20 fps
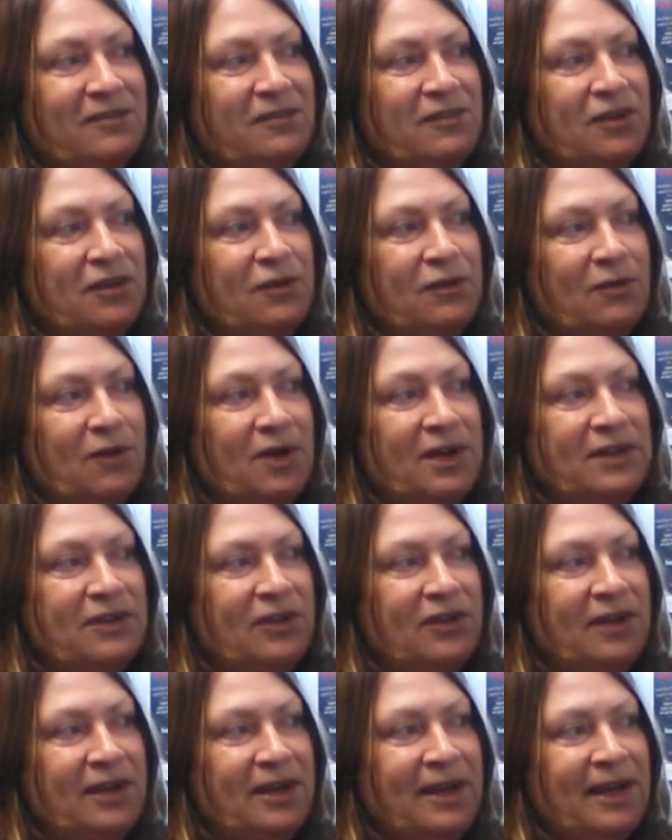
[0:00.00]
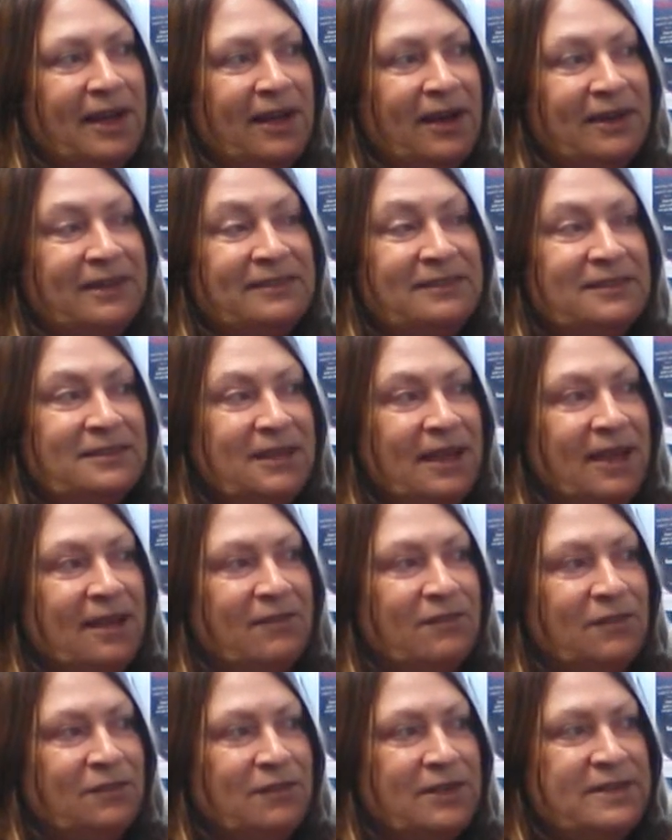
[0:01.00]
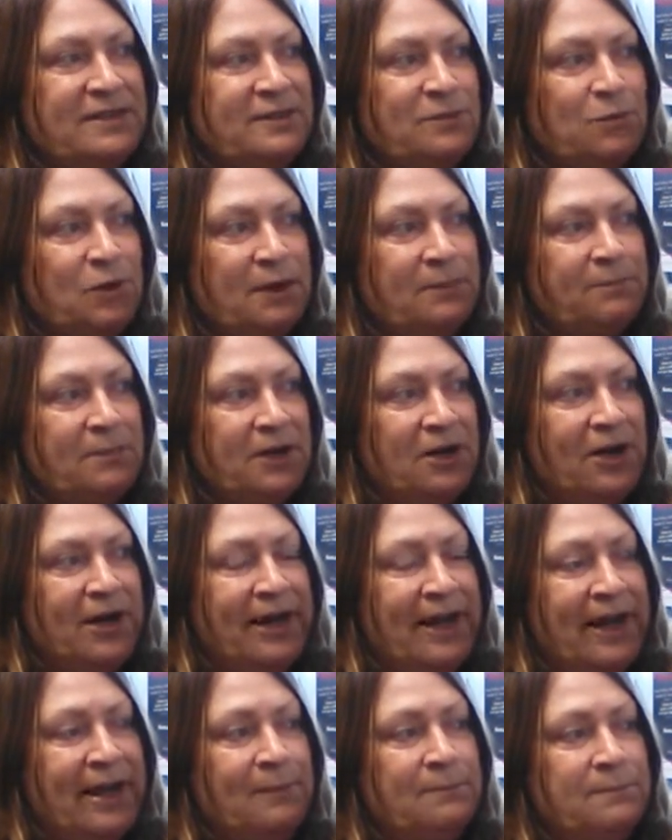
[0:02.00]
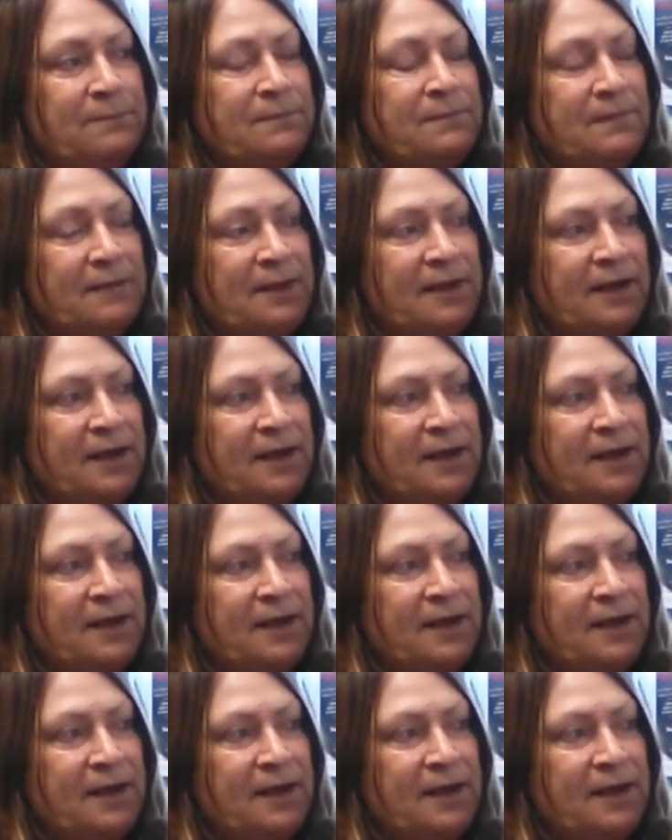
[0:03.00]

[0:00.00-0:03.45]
No, I didn't have a recent one, but I am